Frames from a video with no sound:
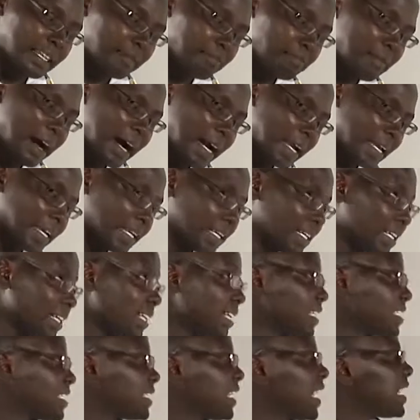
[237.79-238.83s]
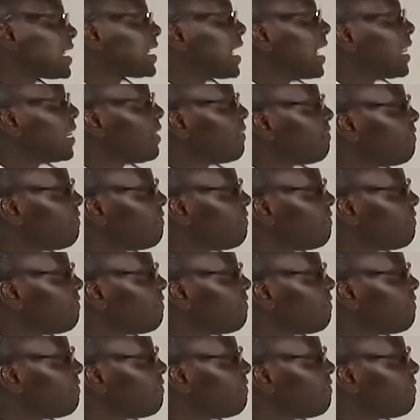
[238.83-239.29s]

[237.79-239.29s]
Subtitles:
marking start at the